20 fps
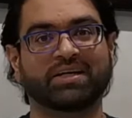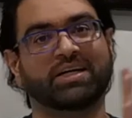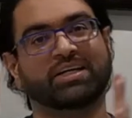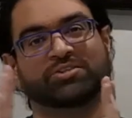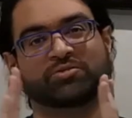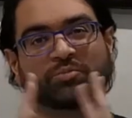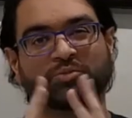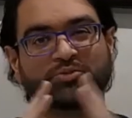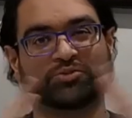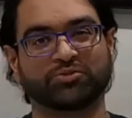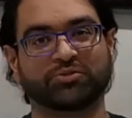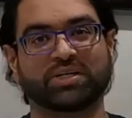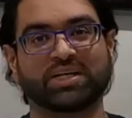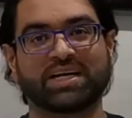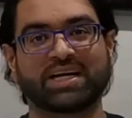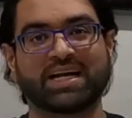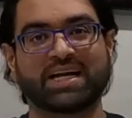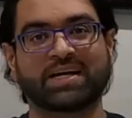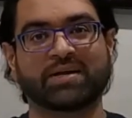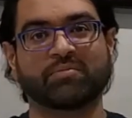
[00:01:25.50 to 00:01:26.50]
as opposed to
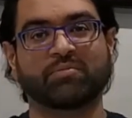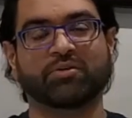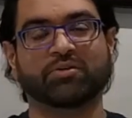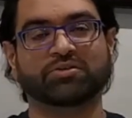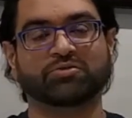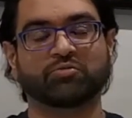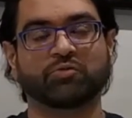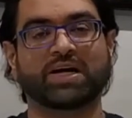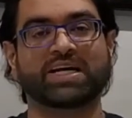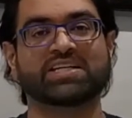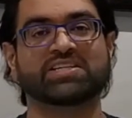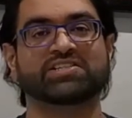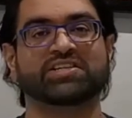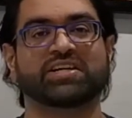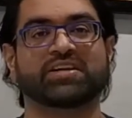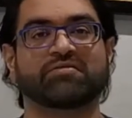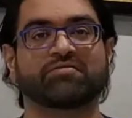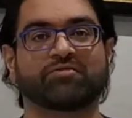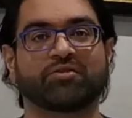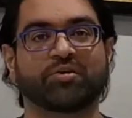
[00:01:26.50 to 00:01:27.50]
the letterbox
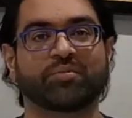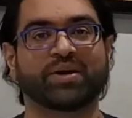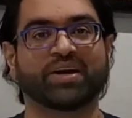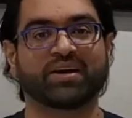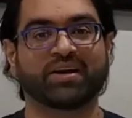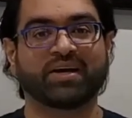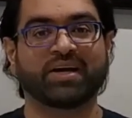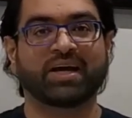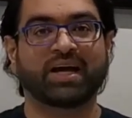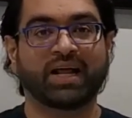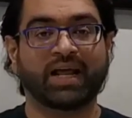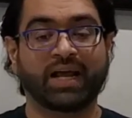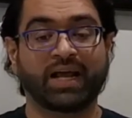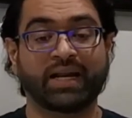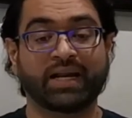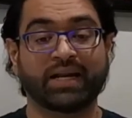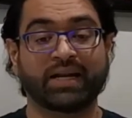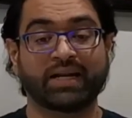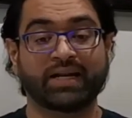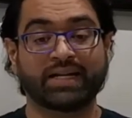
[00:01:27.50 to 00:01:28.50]
widescreen format,
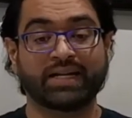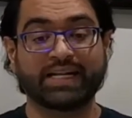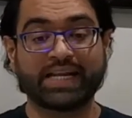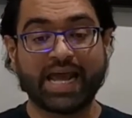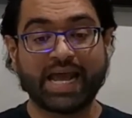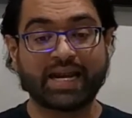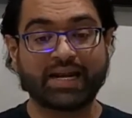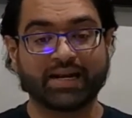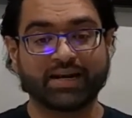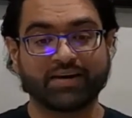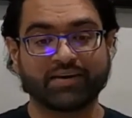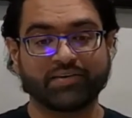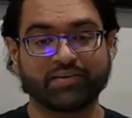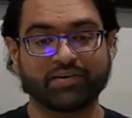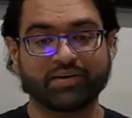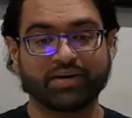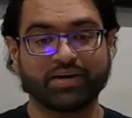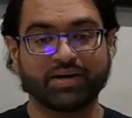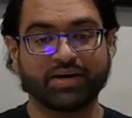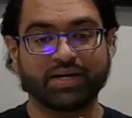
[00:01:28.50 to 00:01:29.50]
and that
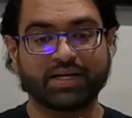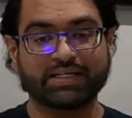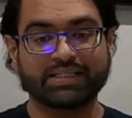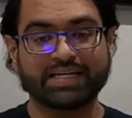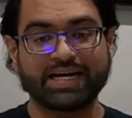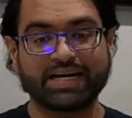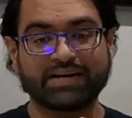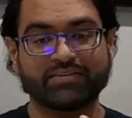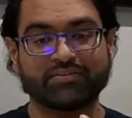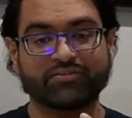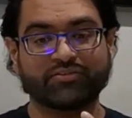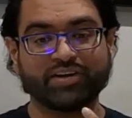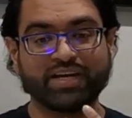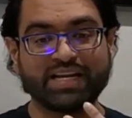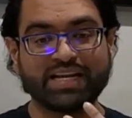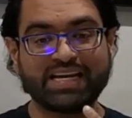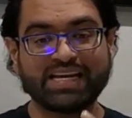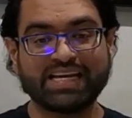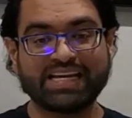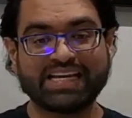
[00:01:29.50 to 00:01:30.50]

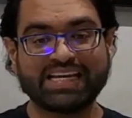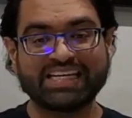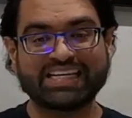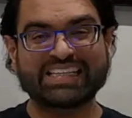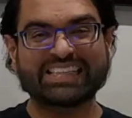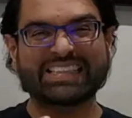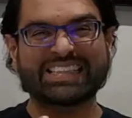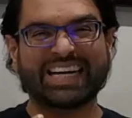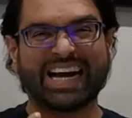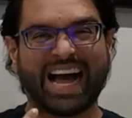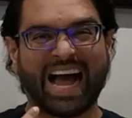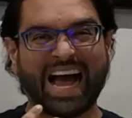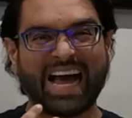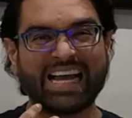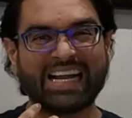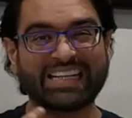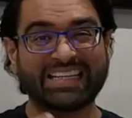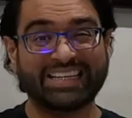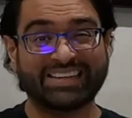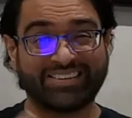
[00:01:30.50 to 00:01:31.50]
really
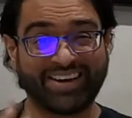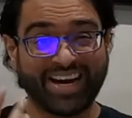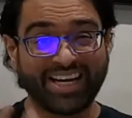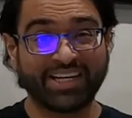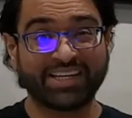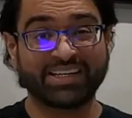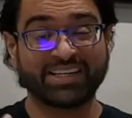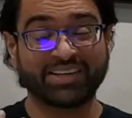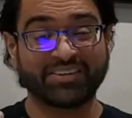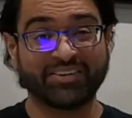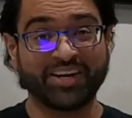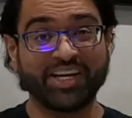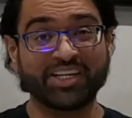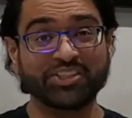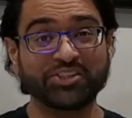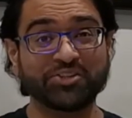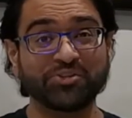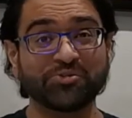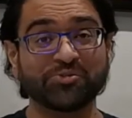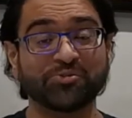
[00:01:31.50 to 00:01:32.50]
the
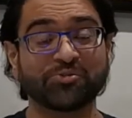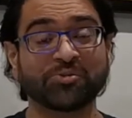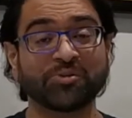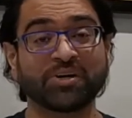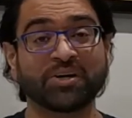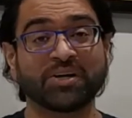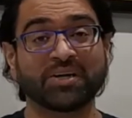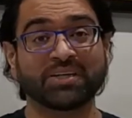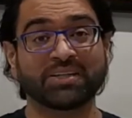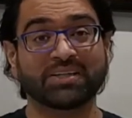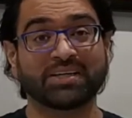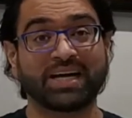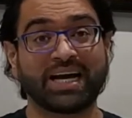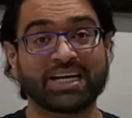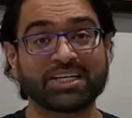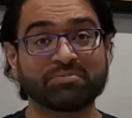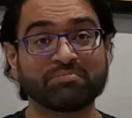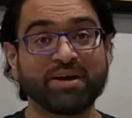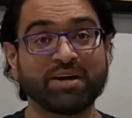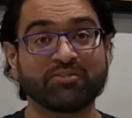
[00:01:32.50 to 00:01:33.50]
ratio, the
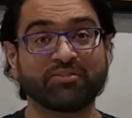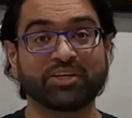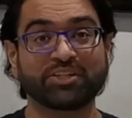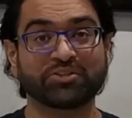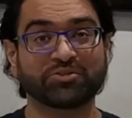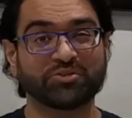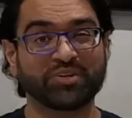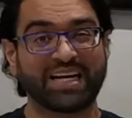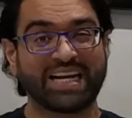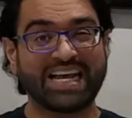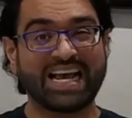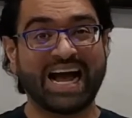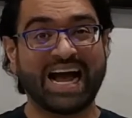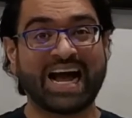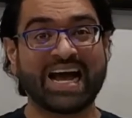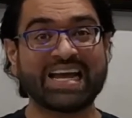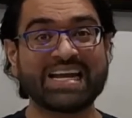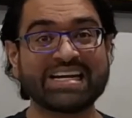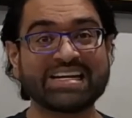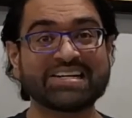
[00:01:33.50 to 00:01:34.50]
aspect ratio really
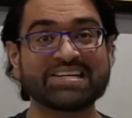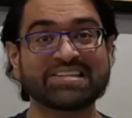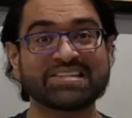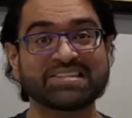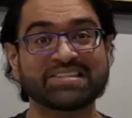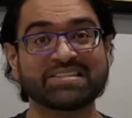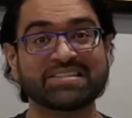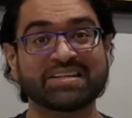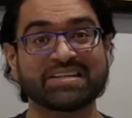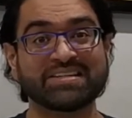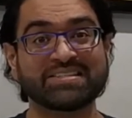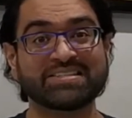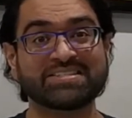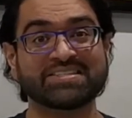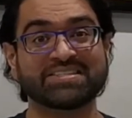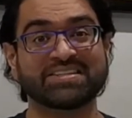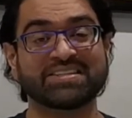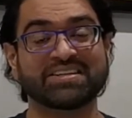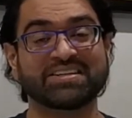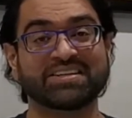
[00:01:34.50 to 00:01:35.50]
heightens
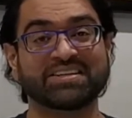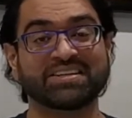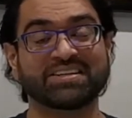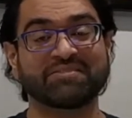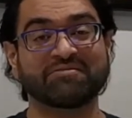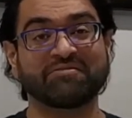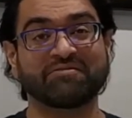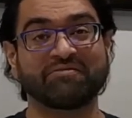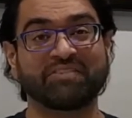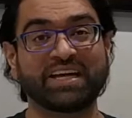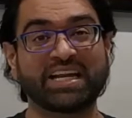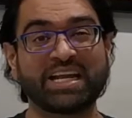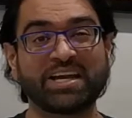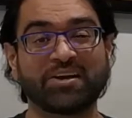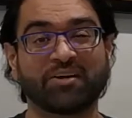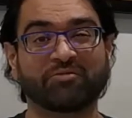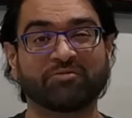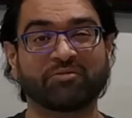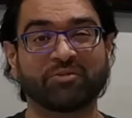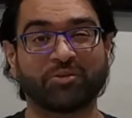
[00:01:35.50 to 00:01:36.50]
the
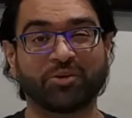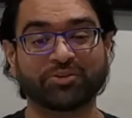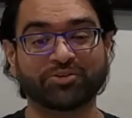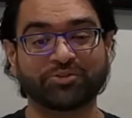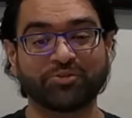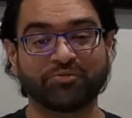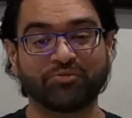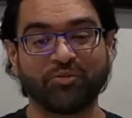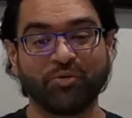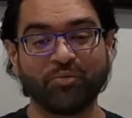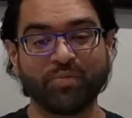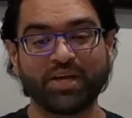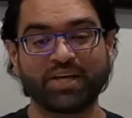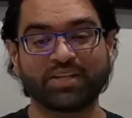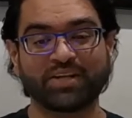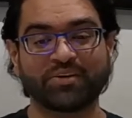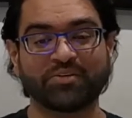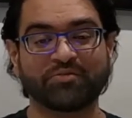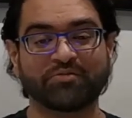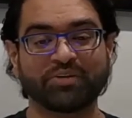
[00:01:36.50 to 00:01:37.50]
feeling of claustrophobia
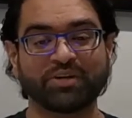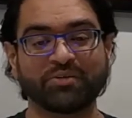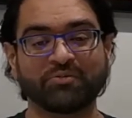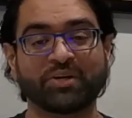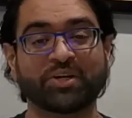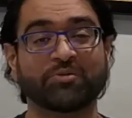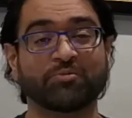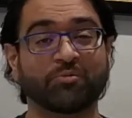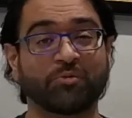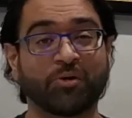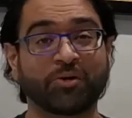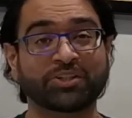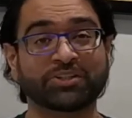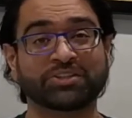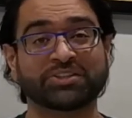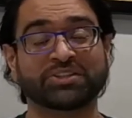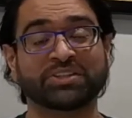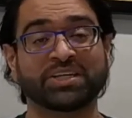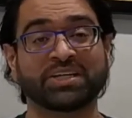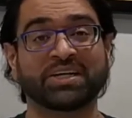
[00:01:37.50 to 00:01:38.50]
that you feel when you
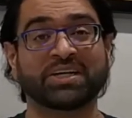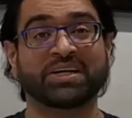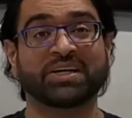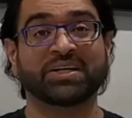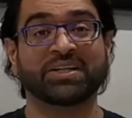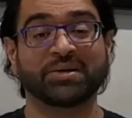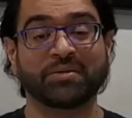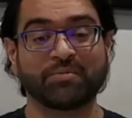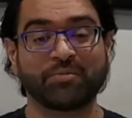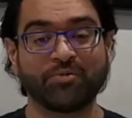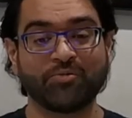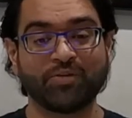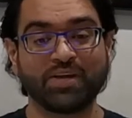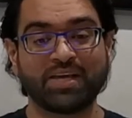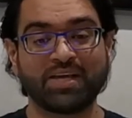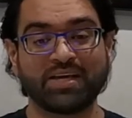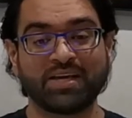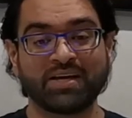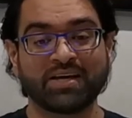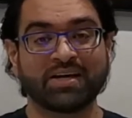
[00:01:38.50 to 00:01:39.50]
watch the
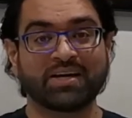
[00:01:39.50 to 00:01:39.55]
movie,